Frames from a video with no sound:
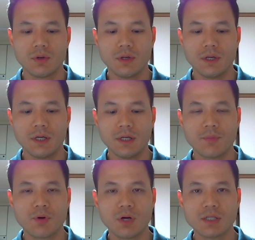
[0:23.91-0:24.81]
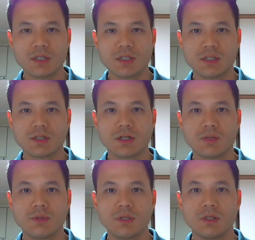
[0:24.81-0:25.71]
the process is going to
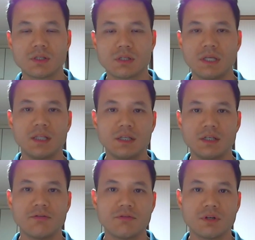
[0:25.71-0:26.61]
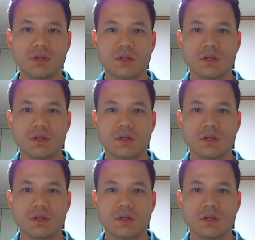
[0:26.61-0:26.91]
be slightly different